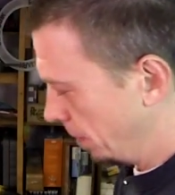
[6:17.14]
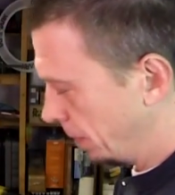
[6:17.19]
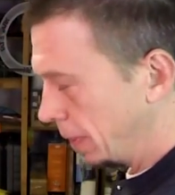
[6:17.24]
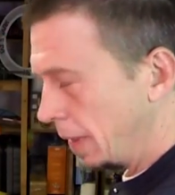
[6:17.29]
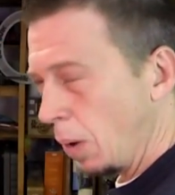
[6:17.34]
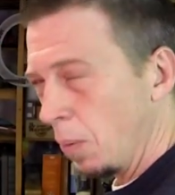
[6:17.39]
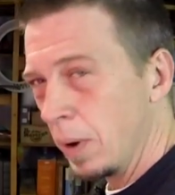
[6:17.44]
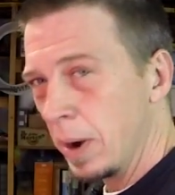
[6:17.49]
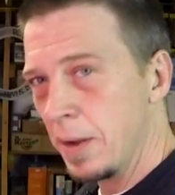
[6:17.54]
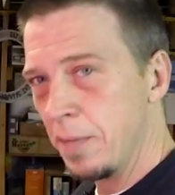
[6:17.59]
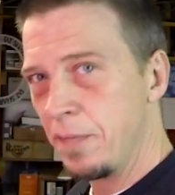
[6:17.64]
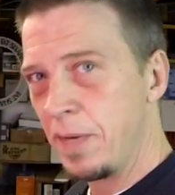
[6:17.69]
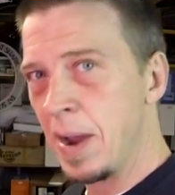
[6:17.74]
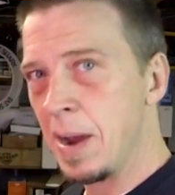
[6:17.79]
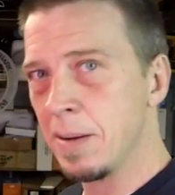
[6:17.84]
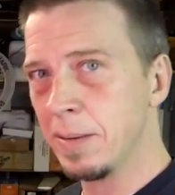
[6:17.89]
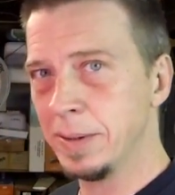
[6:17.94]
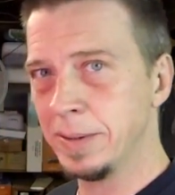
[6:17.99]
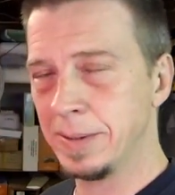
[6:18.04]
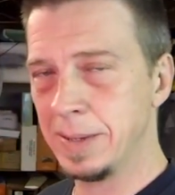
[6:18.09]
And what I
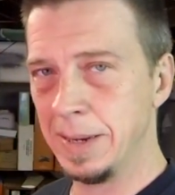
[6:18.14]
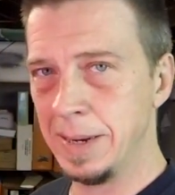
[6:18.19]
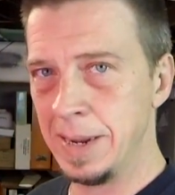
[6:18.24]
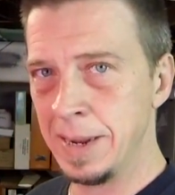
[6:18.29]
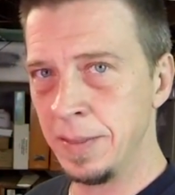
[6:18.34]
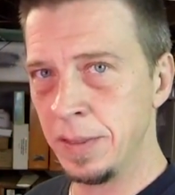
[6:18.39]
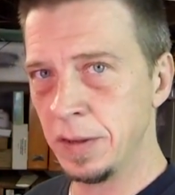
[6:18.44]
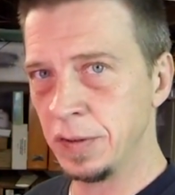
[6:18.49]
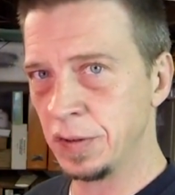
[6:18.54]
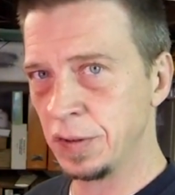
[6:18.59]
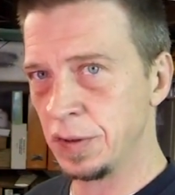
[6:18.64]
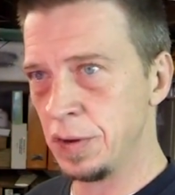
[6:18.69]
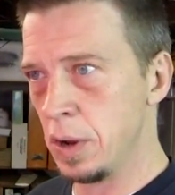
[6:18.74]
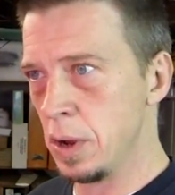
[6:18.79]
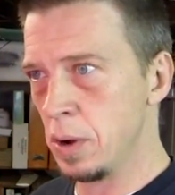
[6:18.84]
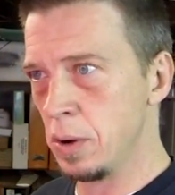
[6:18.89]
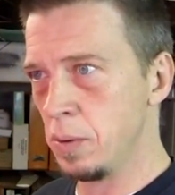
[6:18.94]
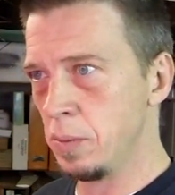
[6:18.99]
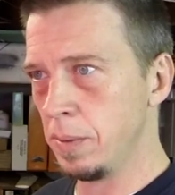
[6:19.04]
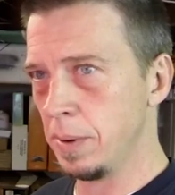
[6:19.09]
found is that in the
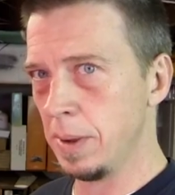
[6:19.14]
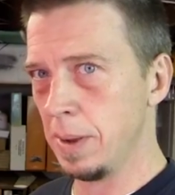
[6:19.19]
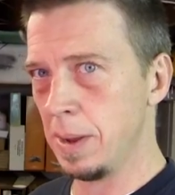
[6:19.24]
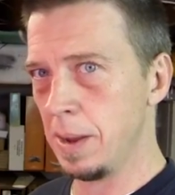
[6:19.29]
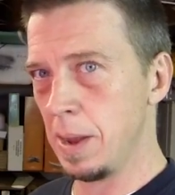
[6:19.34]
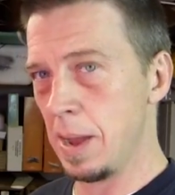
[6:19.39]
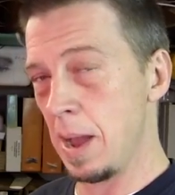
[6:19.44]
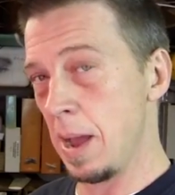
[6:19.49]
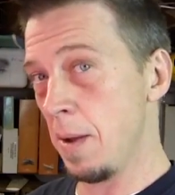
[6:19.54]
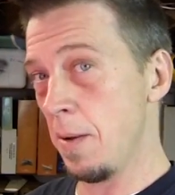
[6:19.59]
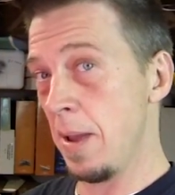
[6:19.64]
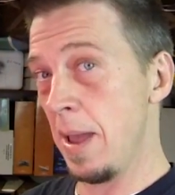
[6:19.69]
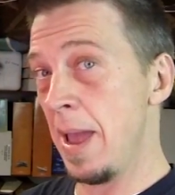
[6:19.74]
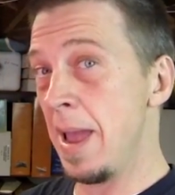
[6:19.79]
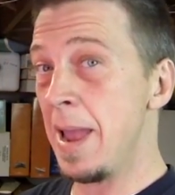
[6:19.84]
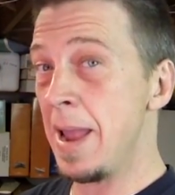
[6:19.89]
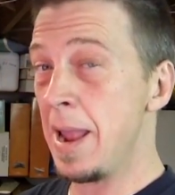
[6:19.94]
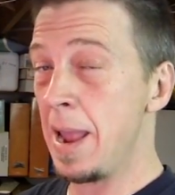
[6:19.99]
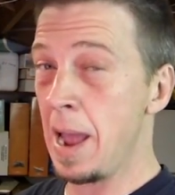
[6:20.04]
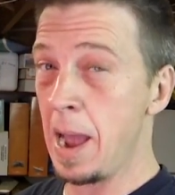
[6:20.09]
snow,
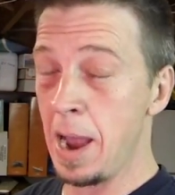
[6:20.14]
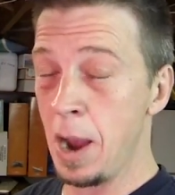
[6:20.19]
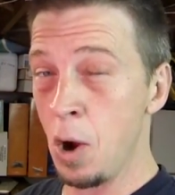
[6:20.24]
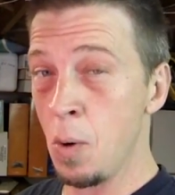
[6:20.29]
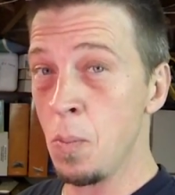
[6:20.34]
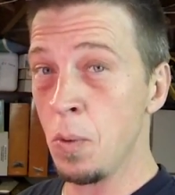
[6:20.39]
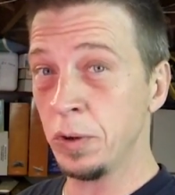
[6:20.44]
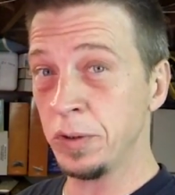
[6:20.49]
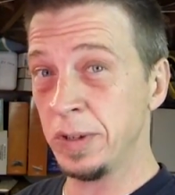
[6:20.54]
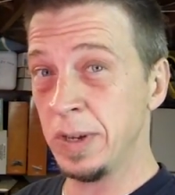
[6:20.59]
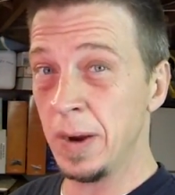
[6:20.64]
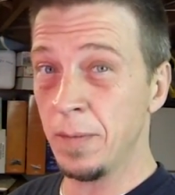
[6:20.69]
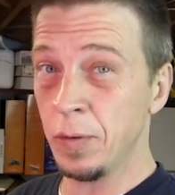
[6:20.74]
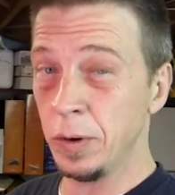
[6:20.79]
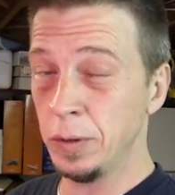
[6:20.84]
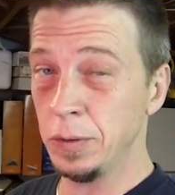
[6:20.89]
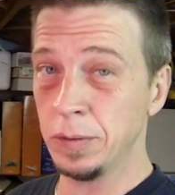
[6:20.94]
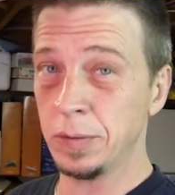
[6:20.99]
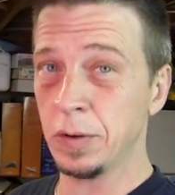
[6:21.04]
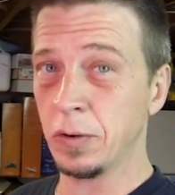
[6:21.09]
A, I almost never
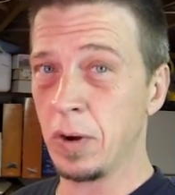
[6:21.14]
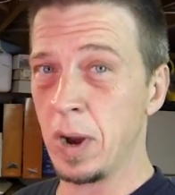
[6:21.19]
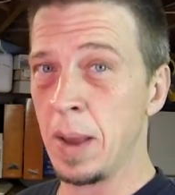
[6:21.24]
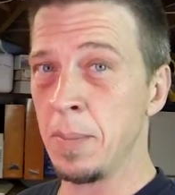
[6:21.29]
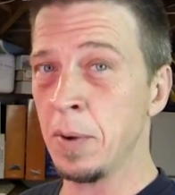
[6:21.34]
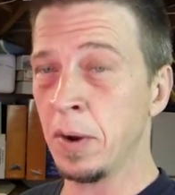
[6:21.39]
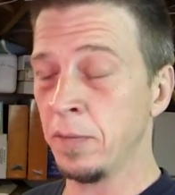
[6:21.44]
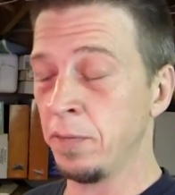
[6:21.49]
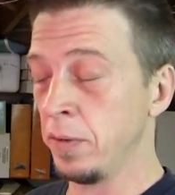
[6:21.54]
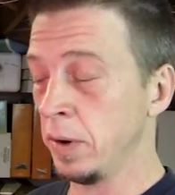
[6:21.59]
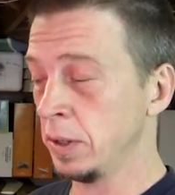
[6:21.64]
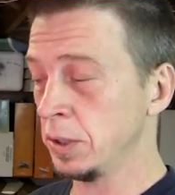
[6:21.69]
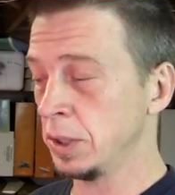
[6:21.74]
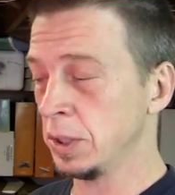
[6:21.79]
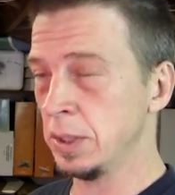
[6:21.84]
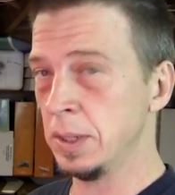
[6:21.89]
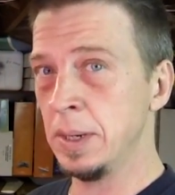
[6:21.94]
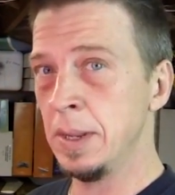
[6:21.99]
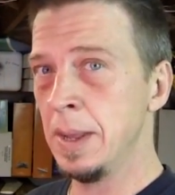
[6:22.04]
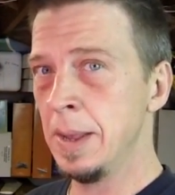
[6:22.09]
used the crabbing
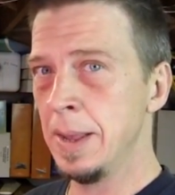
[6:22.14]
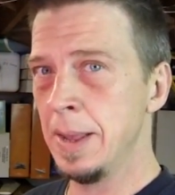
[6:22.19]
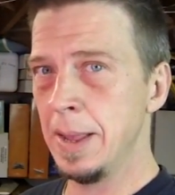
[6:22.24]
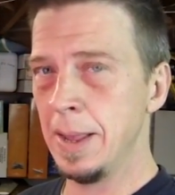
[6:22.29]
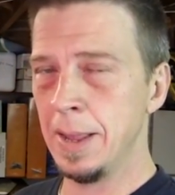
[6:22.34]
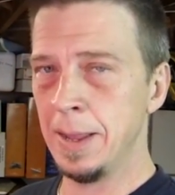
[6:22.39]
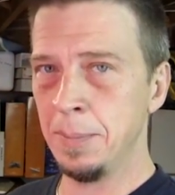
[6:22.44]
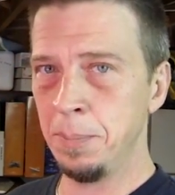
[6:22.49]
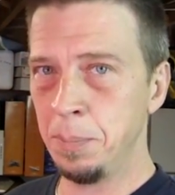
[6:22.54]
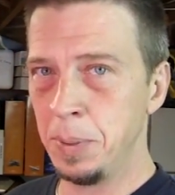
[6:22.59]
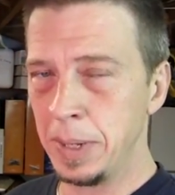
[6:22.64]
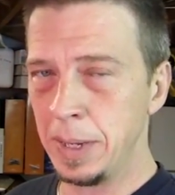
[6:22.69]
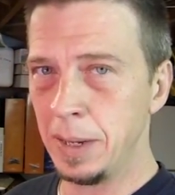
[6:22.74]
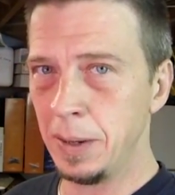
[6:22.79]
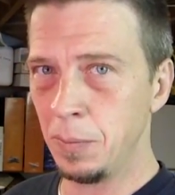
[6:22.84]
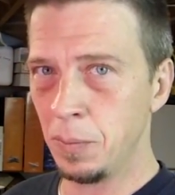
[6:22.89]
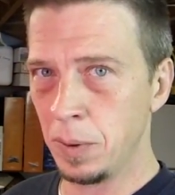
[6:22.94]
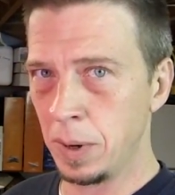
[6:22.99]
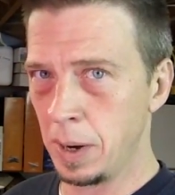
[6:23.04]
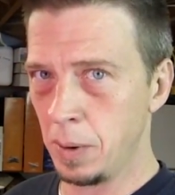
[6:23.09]
function, and B,
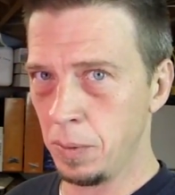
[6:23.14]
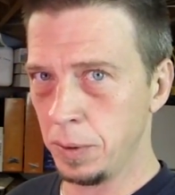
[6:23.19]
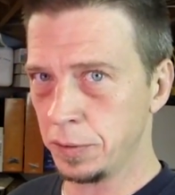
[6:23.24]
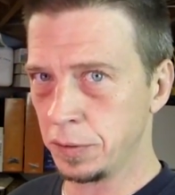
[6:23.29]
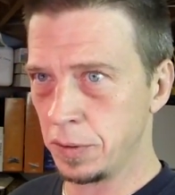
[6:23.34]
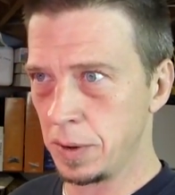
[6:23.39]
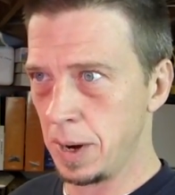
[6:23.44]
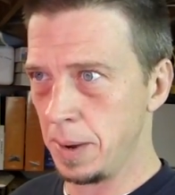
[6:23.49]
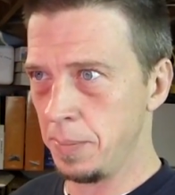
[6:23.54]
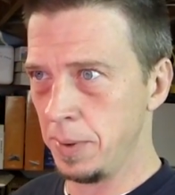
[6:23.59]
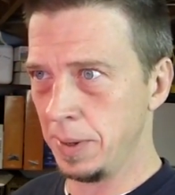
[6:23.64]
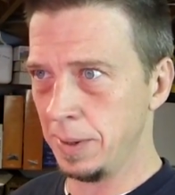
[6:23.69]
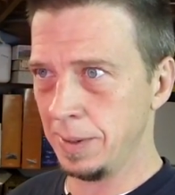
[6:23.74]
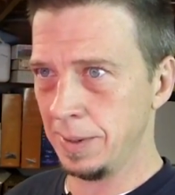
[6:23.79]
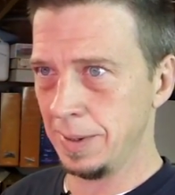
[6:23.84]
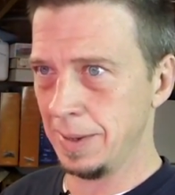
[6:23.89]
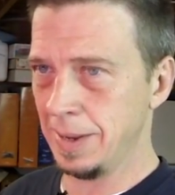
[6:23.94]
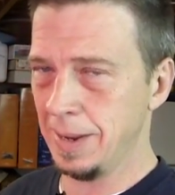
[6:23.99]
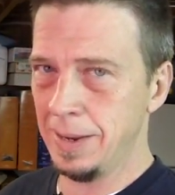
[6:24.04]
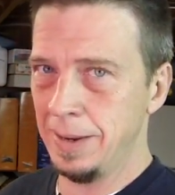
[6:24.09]
when I was crabbing,
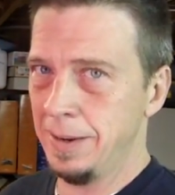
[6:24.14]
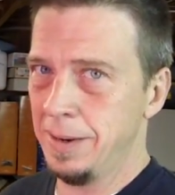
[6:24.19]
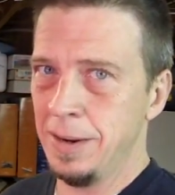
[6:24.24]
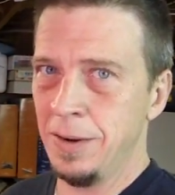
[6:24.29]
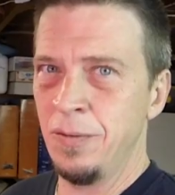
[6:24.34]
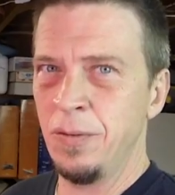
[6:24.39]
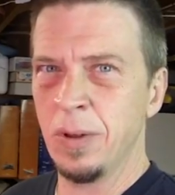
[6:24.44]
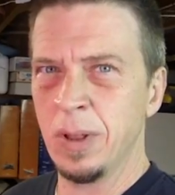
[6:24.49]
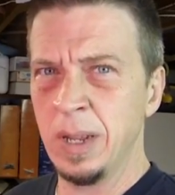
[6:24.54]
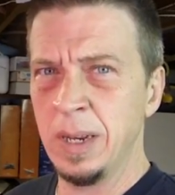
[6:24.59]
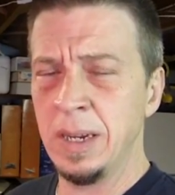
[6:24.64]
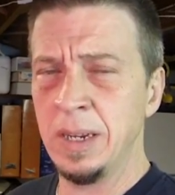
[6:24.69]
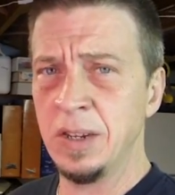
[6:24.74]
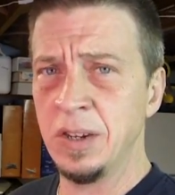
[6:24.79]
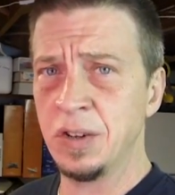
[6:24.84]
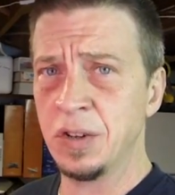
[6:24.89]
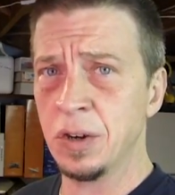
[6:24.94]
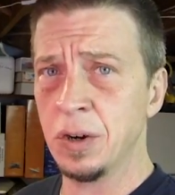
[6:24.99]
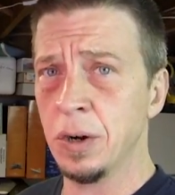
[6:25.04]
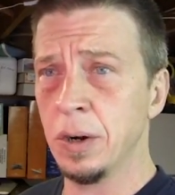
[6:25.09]
I didn't really need to
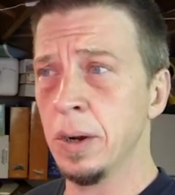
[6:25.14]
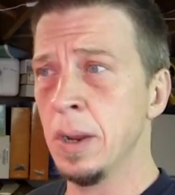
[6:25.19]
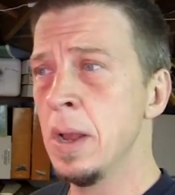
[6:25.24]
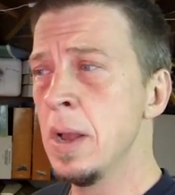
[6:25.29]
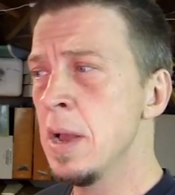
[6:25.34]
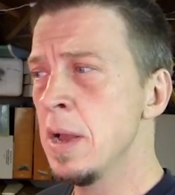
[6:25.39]
turn.